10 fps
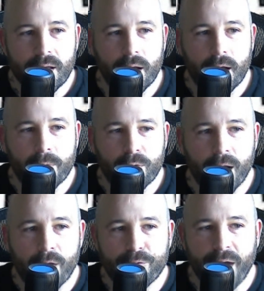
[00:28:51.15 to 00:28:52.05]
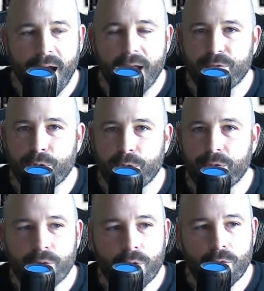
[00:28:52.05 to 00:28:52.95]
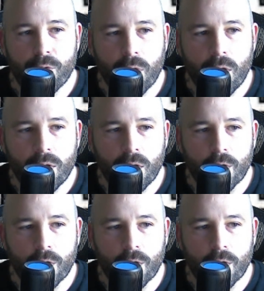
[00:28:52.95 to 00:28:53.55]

Round five, 33rd overall,